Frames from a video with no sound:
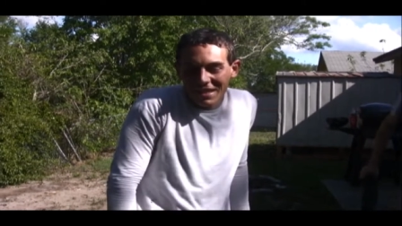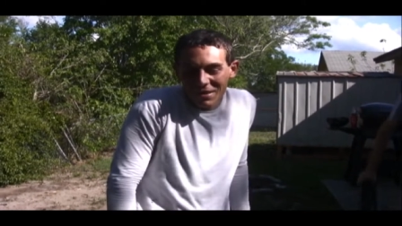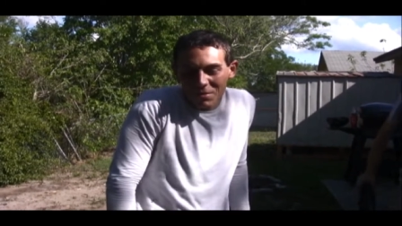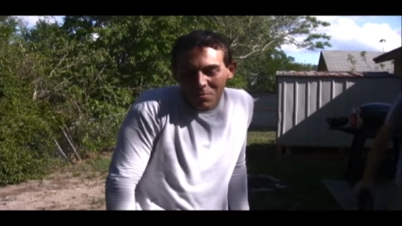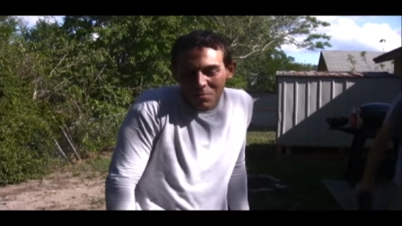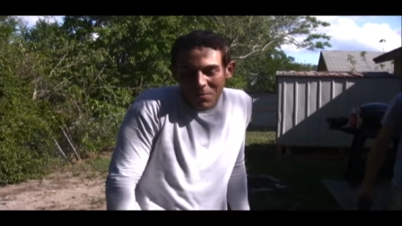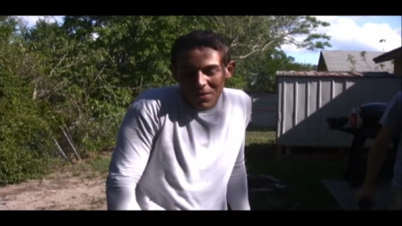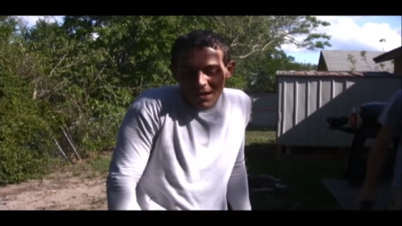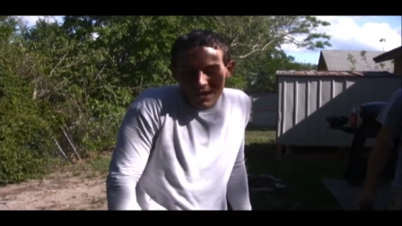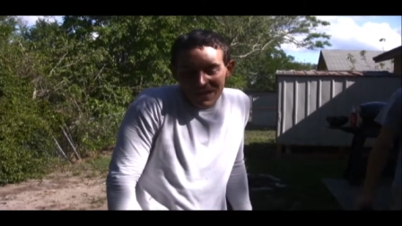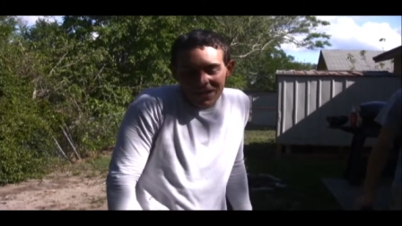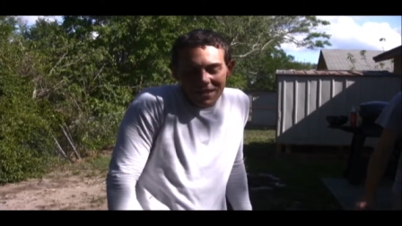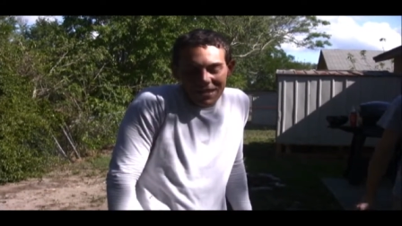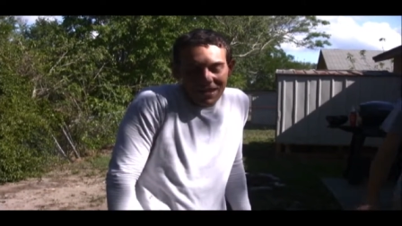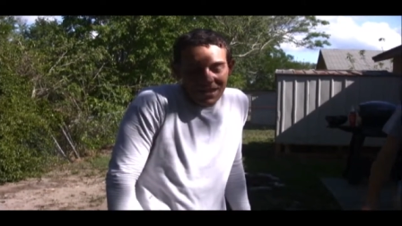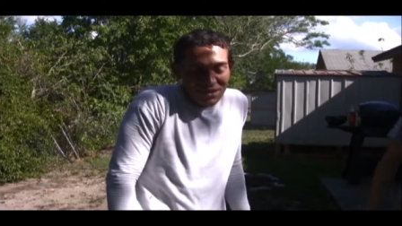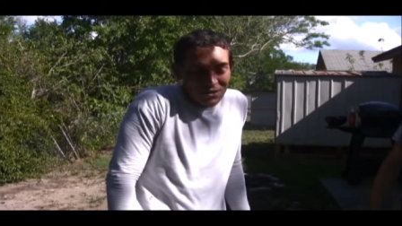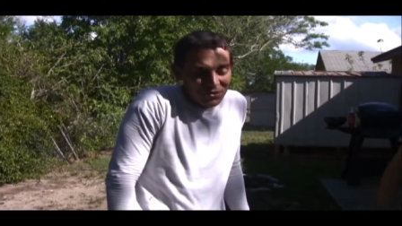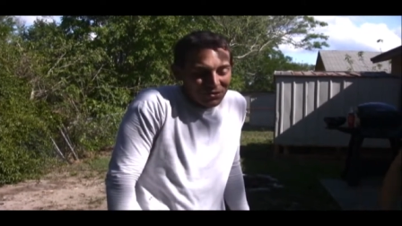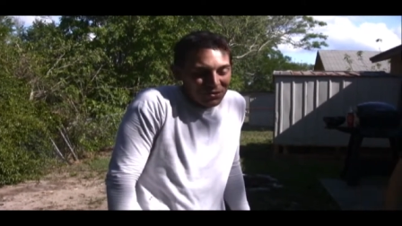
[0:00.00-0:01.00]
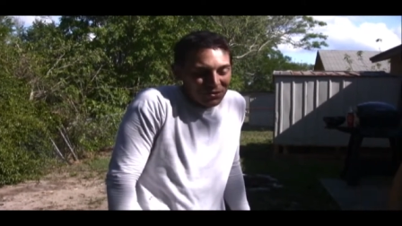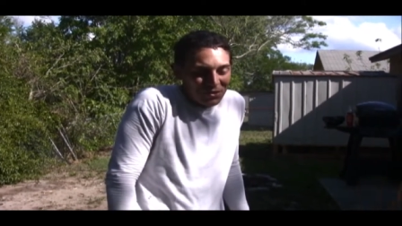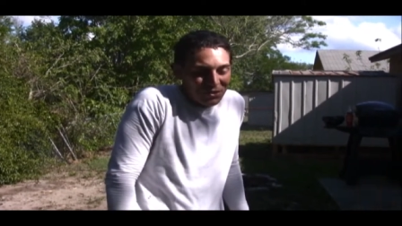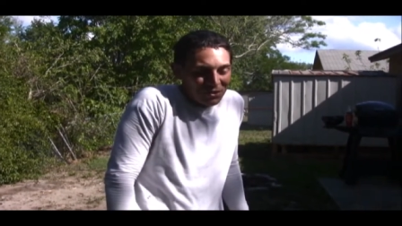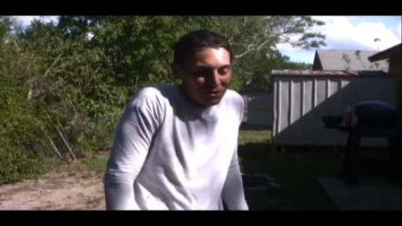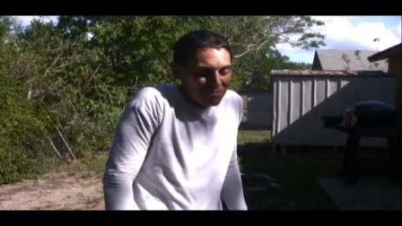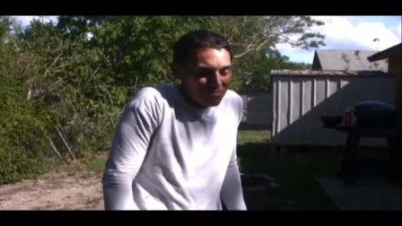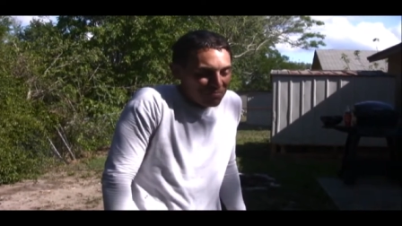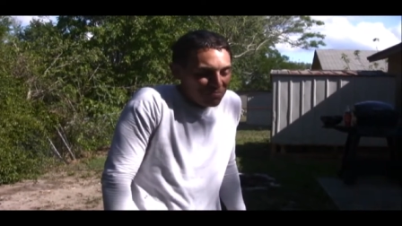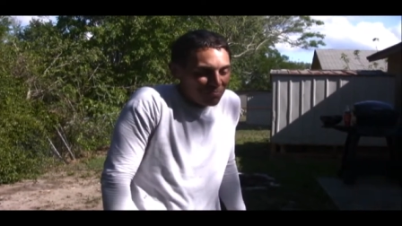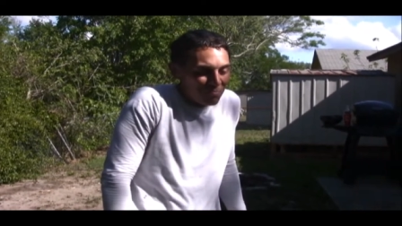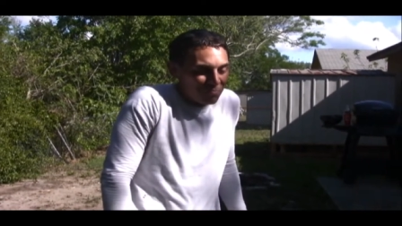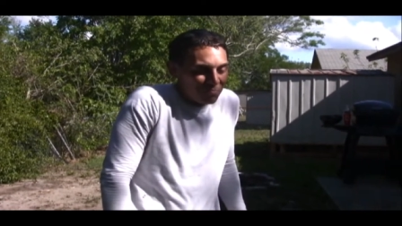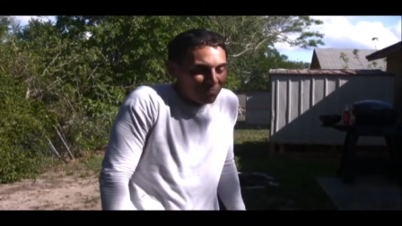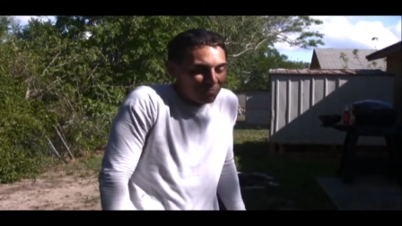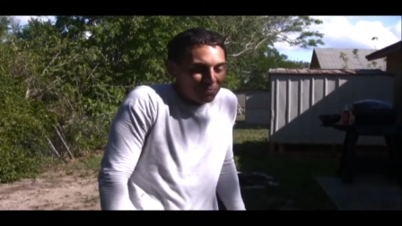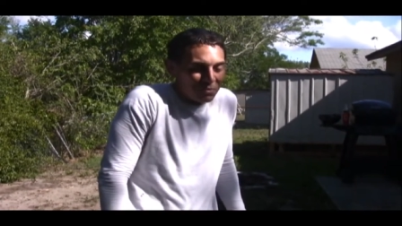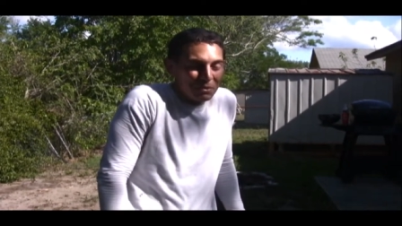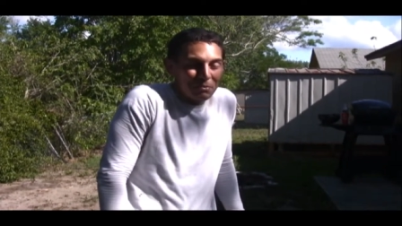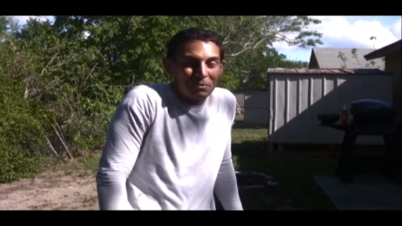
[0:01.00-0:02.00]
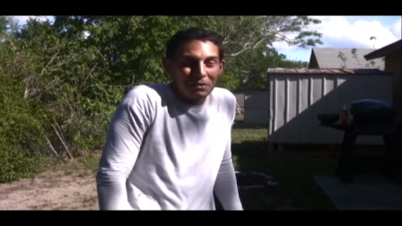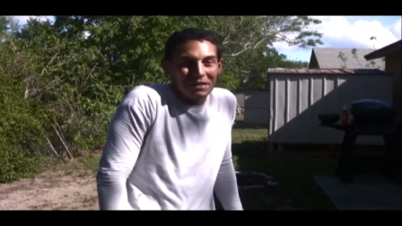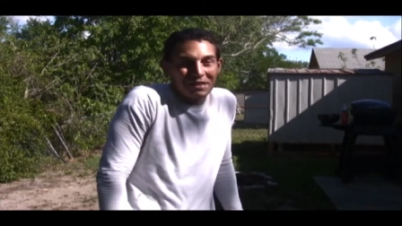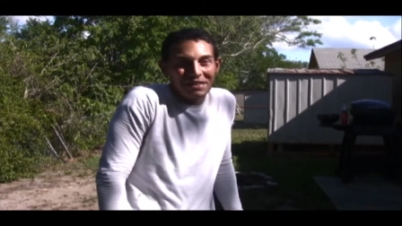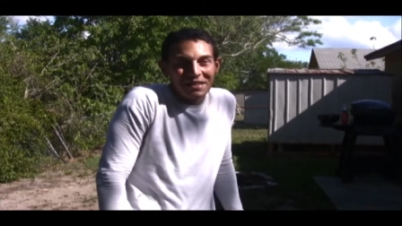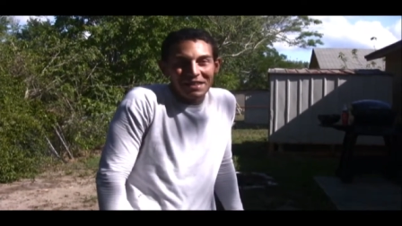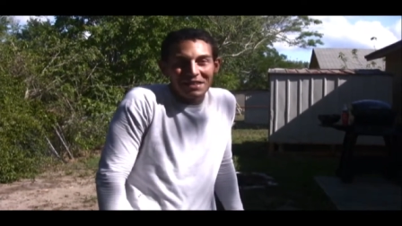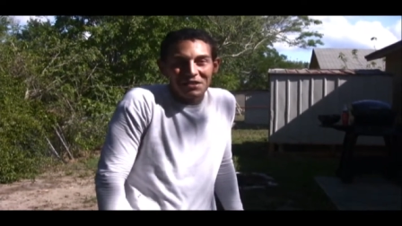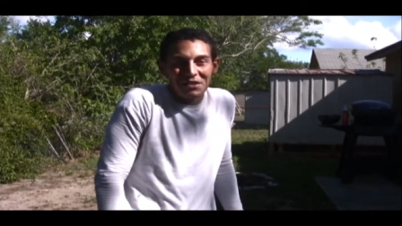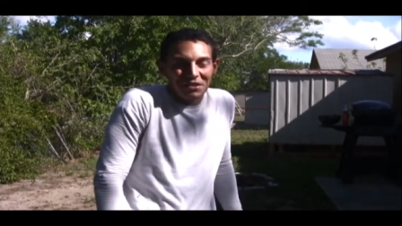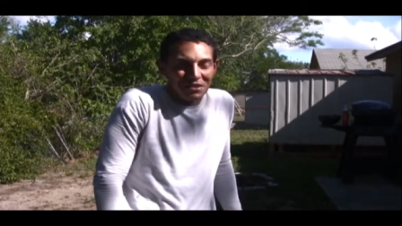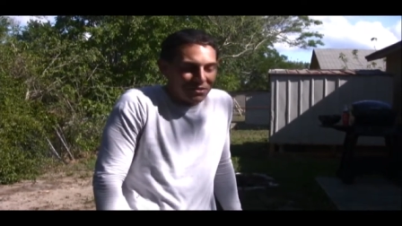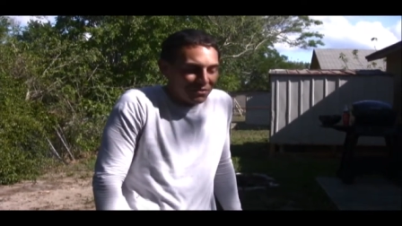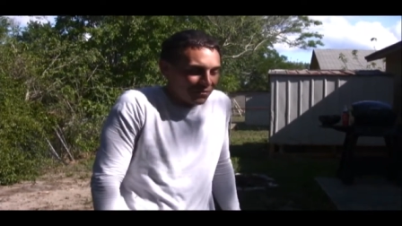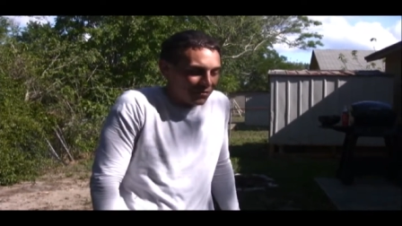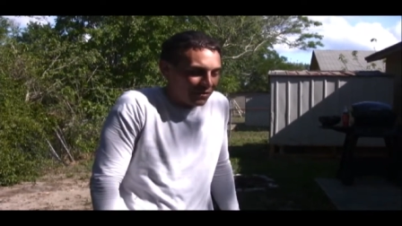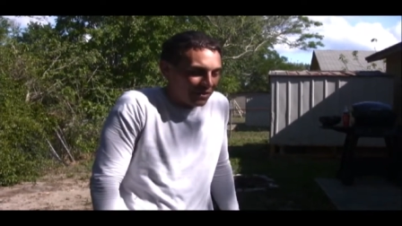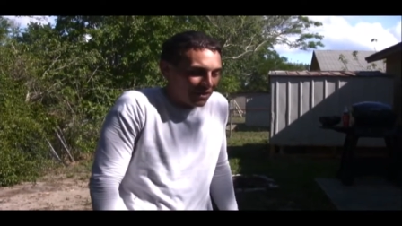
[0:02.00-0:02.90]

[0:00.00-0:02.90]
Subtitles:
It may actually just be pretty dangerous if